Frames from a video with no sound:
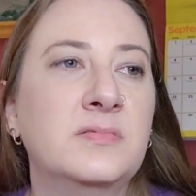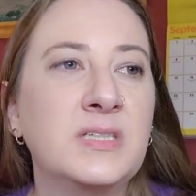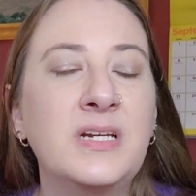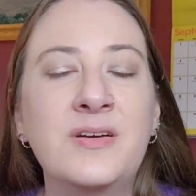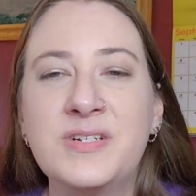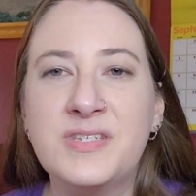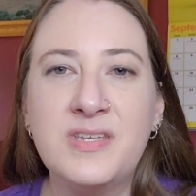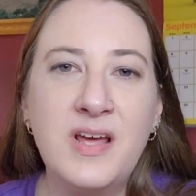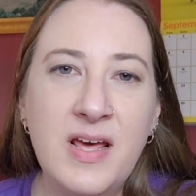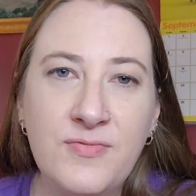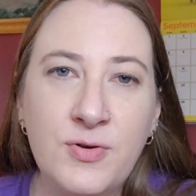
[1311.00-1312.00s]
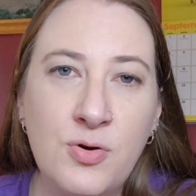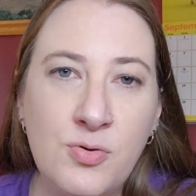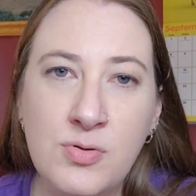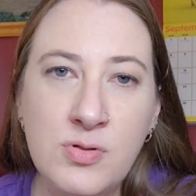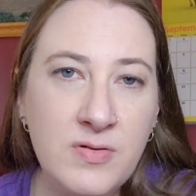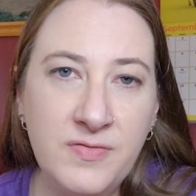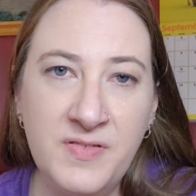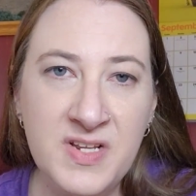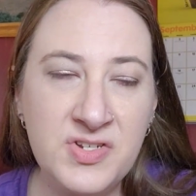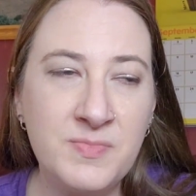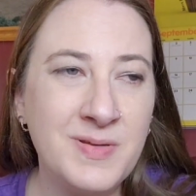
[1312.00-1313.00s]
no, I just said I had a goal of
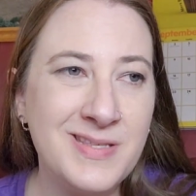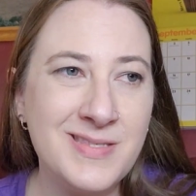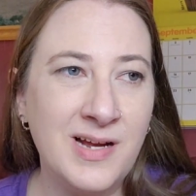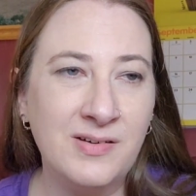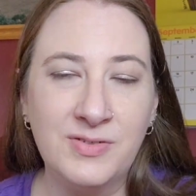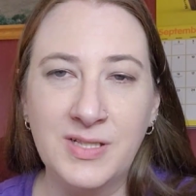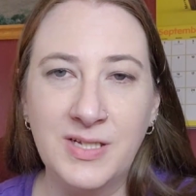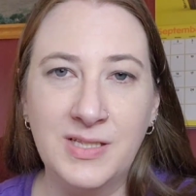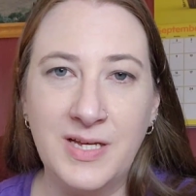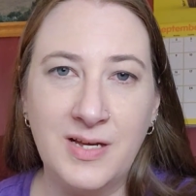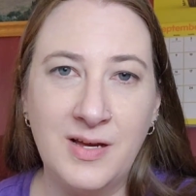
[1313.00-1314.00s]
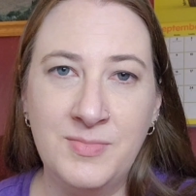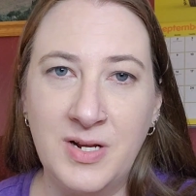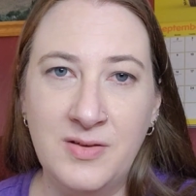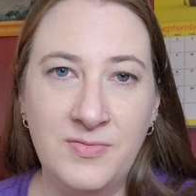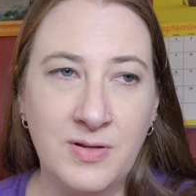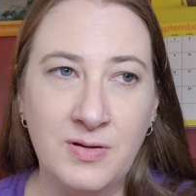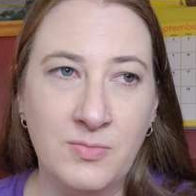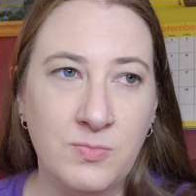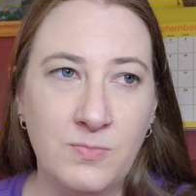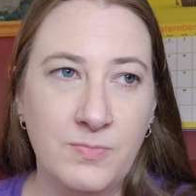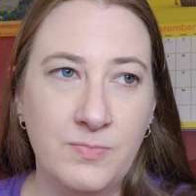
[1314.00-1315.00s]
finish, but it's not really, like, I'm not even gonna,
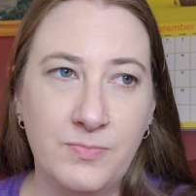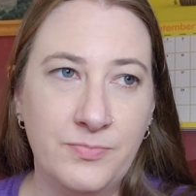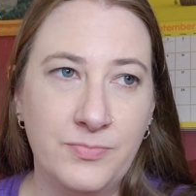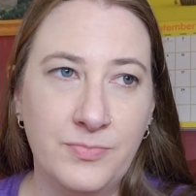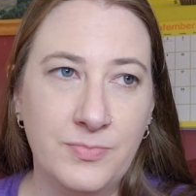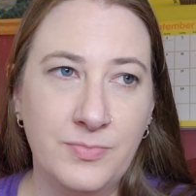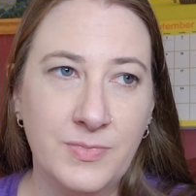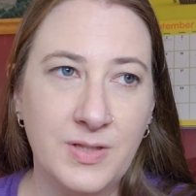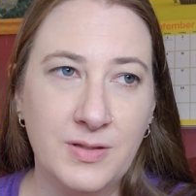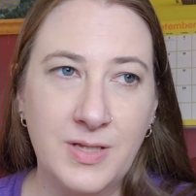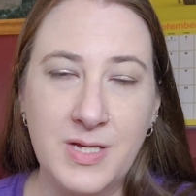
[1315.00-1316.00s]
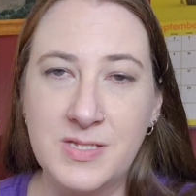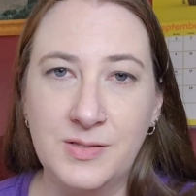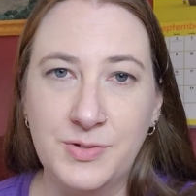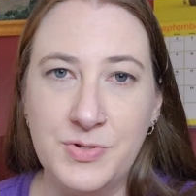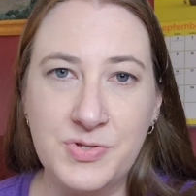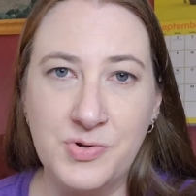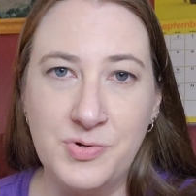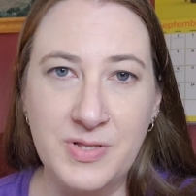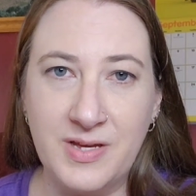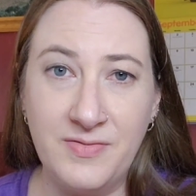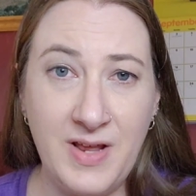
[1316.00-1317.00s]
like, it's a loose goal.
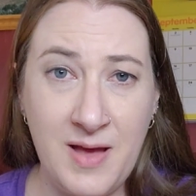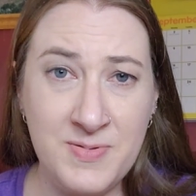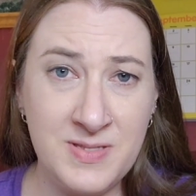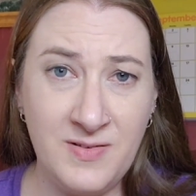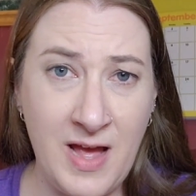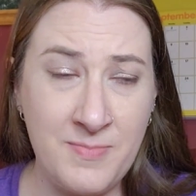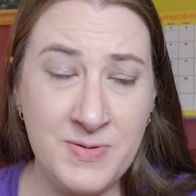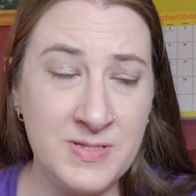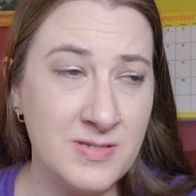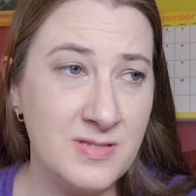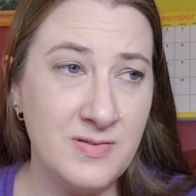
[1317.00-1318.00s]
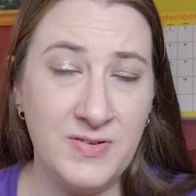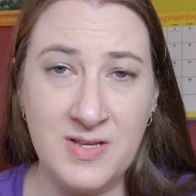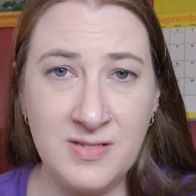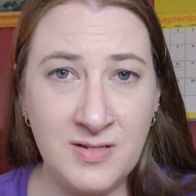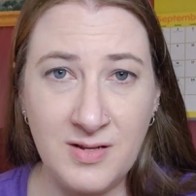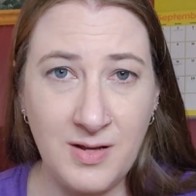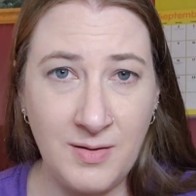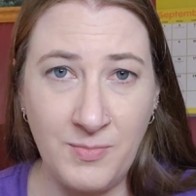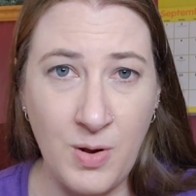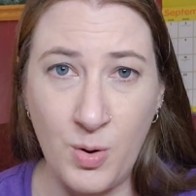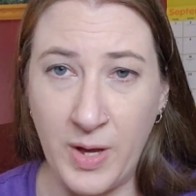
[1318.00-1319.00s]
Like, if it happens, it happens. If it doesn't, I'm
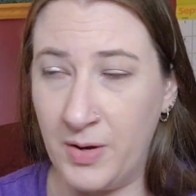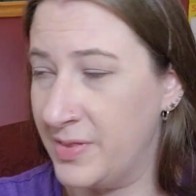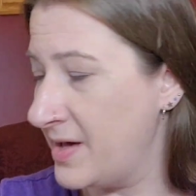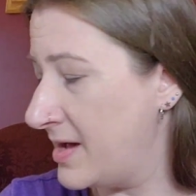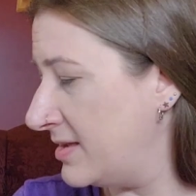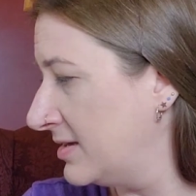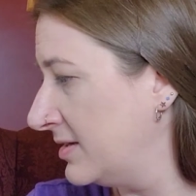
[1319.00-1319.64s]
okay with that.